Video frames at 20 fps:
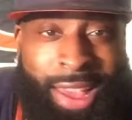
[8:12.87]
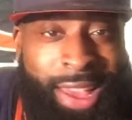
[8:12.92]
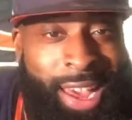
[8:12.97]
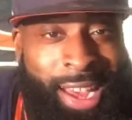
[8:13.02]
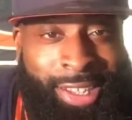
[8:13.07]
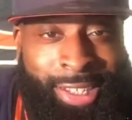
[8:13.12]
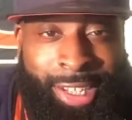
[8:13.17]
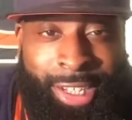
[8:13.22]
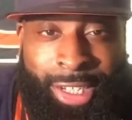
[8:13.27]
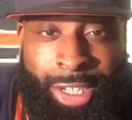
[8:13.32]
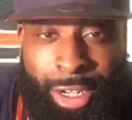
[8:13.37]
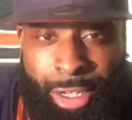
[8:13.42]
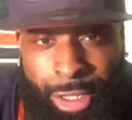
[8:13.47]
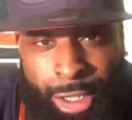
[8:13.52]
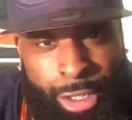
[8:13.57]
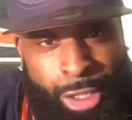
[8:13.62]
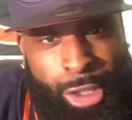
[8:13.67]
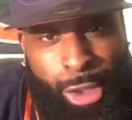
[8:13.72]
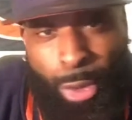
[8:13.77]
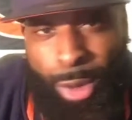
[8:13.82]
He got
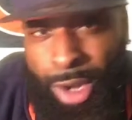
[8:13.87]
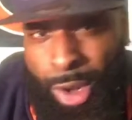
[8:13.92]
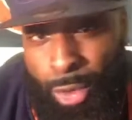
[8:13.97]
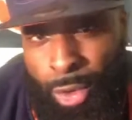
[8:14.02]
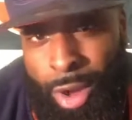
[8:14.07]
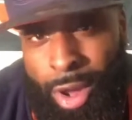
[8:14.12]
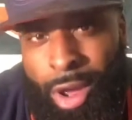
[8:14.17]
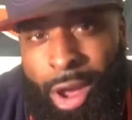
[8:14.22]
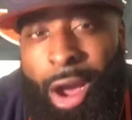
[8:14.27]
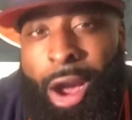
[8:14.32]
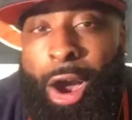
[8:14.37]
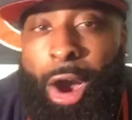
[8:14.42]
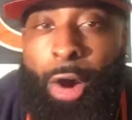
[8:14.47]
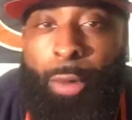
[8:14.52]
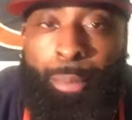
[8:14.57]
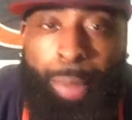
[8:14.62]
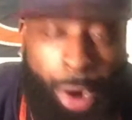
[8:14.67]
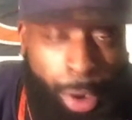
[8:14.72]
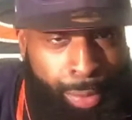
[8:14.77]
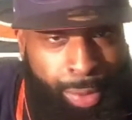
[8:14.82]
621
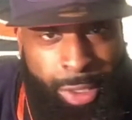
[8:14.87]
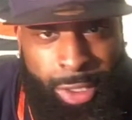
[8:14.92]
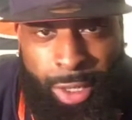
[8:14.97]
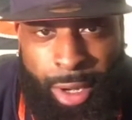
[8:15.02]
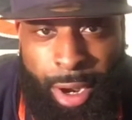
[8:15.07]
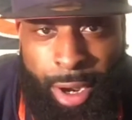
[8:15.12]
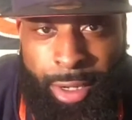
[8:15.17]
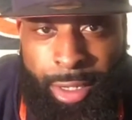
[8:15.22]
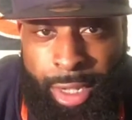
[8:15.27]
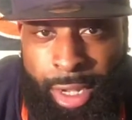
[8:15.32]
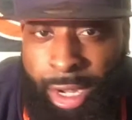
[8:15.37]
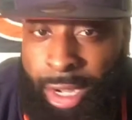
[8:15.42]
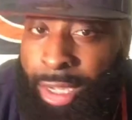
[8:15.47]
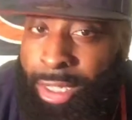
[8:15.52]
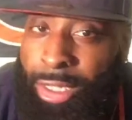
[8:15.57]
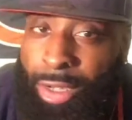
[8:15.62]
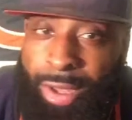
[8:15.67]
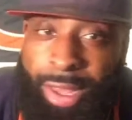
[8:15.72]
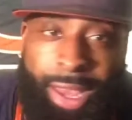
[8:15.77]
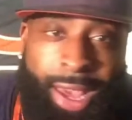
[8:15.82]
all-purpose yards.
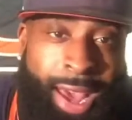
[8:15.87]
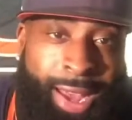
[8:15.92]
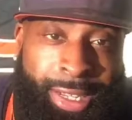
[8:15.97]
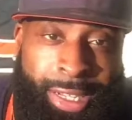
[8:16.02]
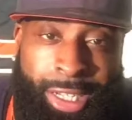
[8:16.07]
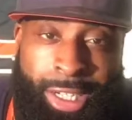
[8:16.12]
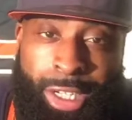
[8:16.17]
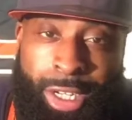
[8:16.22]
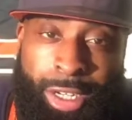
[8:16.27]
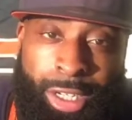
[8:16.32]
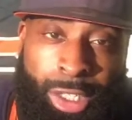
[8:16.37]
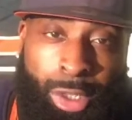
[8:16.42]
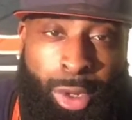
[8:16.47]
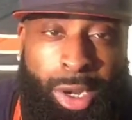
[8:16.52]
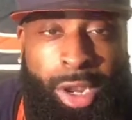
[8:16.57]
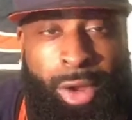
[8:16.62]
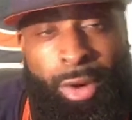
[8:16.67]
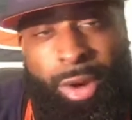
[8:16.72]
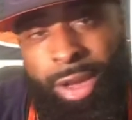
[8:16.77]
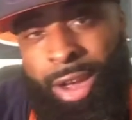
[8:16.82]
So he got
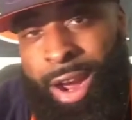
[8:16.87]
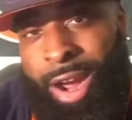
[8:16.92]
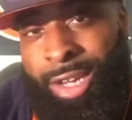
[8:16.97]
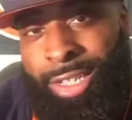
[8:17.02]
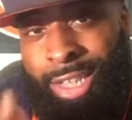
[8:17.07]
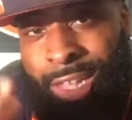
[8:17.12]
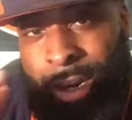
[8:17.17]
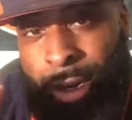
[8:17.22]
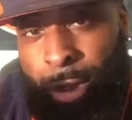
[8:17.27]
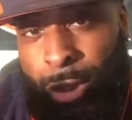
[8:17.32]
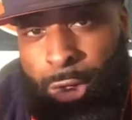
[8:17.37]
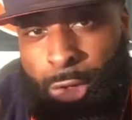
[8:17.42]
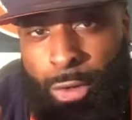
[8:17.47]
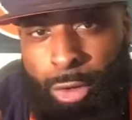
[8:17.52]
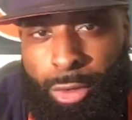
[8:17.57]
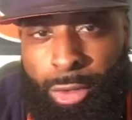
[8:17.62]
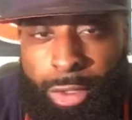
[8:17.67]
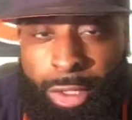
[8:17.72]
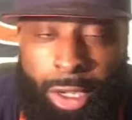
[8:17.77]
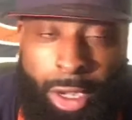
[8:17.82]
621 yards. That
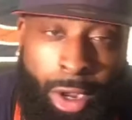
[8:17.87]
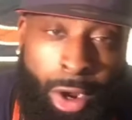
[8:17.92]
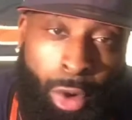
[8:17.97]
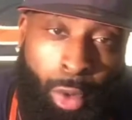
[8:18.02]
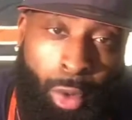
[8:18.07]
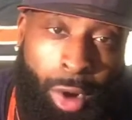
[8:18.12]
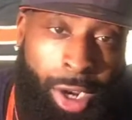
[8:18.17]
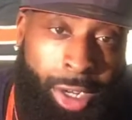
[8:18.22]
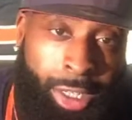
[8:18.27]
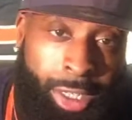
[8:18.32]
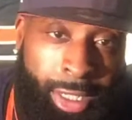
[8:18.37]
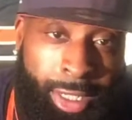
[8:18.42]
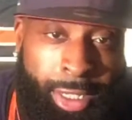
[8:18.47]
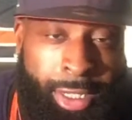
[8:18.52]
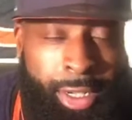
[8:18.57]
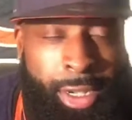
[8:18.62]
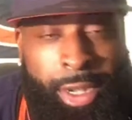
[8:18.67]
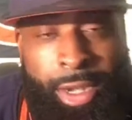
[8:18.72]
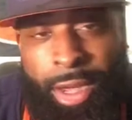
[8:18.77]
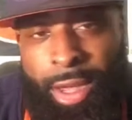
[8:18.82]
includes rushes.
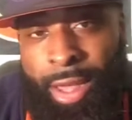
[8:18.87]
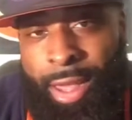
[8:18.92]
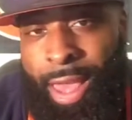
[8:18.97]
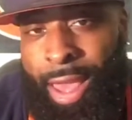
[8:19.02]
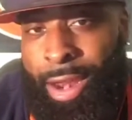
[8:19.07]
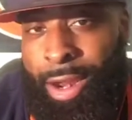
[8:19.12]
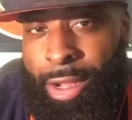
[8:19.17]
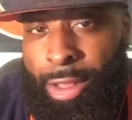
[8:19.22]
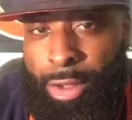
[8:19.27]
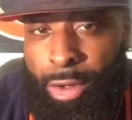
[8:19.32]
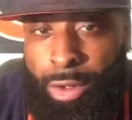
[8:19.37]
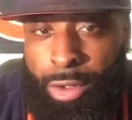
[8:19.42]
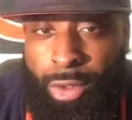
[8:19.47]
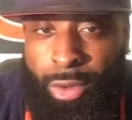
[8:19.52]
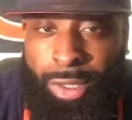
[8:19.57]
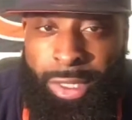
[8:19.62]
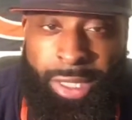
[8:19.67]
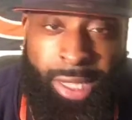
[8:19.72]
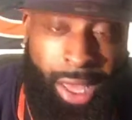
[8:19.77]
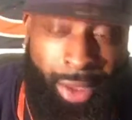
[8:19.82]
That includes
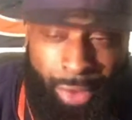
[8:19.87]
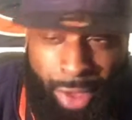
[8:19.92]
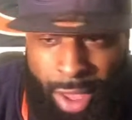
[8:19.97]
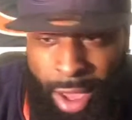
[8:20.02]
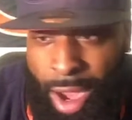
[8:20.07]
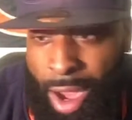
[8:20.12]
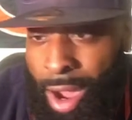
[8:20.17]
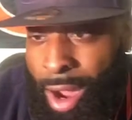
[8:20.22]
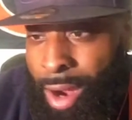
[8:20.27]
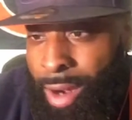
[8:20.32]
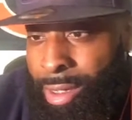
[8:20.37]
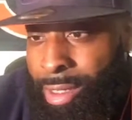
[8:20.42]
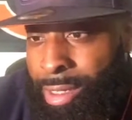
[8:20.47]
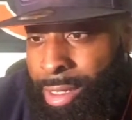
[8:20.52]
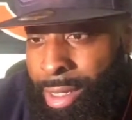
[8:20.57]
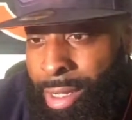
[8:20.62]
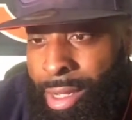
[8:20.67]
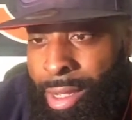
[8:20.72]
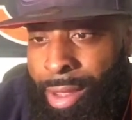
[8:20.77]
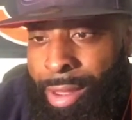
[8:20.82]
receiving yards.
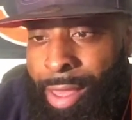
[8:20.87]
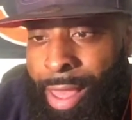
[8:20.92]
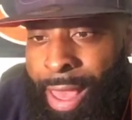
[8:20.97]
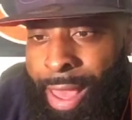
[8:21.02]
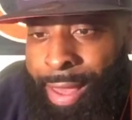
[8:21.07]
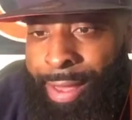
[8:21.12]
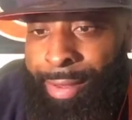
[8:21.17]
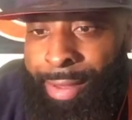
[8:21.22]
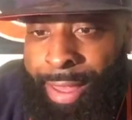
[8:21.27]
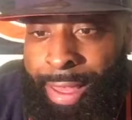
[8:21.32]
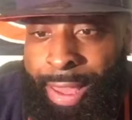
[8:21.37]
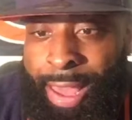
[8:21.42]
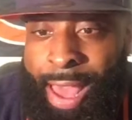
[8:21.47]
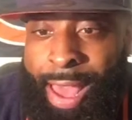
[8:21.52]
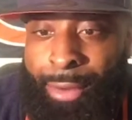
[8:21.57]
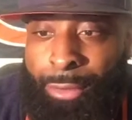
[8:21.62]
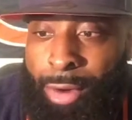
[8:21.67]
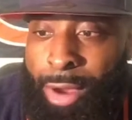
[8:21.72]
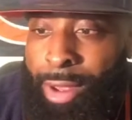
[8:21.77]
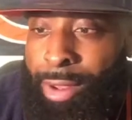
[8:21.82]
And he
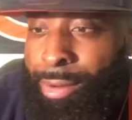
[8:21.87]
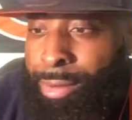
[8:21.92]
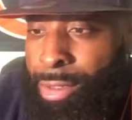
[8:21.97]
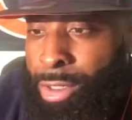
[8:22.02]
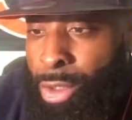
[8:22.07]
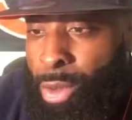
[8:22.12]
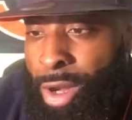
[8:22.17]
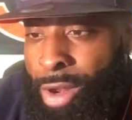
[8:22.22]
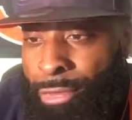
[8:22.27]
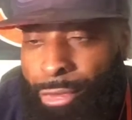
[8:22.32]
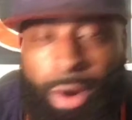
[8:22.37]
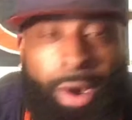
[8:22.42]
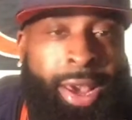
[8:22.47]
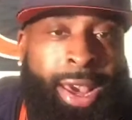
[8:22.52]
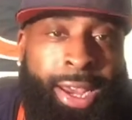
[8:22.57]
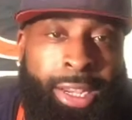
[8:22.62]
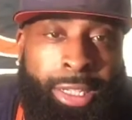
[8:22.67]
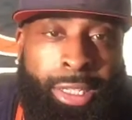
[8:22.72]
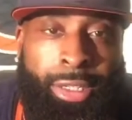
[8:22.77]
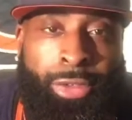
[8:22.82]
got, 24
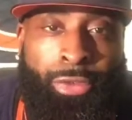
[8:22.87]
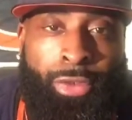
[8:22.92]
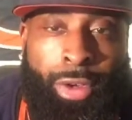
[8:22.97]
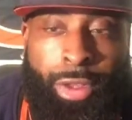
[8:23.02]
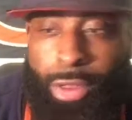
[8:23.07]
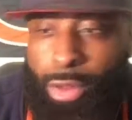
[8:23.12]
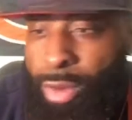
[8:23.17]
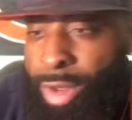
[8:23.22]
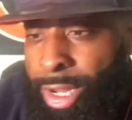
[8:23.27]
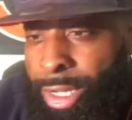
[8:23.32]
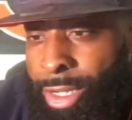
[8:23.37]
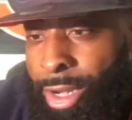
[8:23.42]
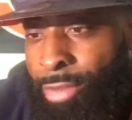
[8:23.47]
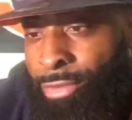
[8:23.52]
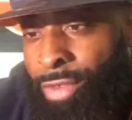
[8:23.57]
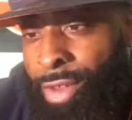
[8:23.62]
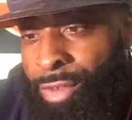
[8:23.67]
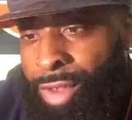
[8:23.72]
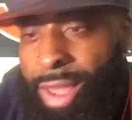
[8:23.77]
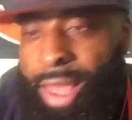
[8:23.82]
catches for
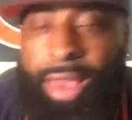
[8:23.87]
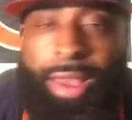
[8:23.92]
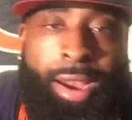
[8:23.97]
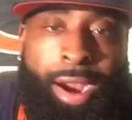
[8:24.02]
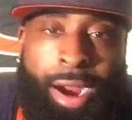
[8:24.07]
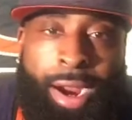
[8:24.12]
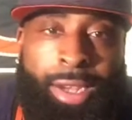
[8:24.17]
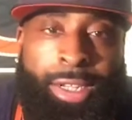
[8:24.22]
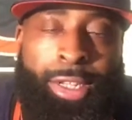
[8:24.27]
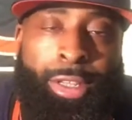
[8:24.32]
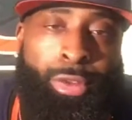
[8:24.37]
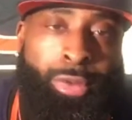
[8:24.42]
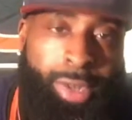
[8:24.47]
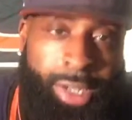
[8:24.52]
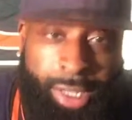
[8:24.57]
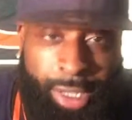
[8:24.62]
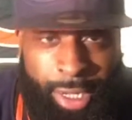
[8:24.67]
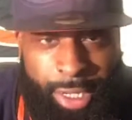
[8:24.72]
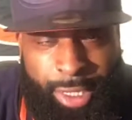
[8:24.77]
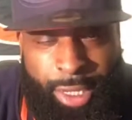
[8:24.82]
358 yards and
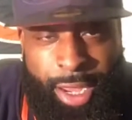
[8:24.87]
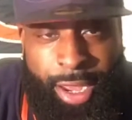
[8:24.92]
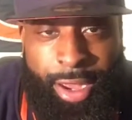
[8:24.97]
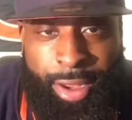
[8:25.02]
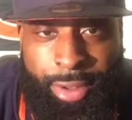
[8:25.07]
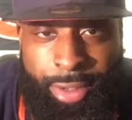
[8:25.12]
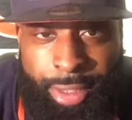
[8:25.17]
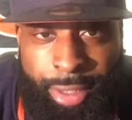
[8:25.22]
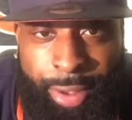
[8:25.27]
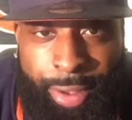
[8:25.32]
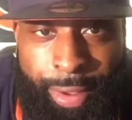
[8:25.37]
3 touchdowns.